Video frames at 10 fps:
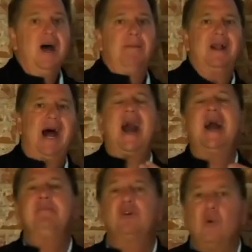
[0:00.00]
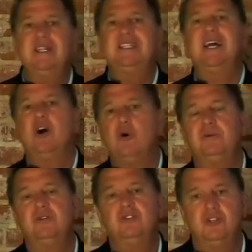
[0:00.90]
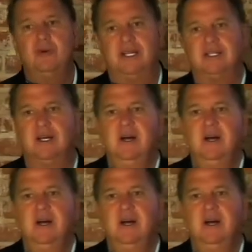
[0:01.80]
But I'm going to help you do it.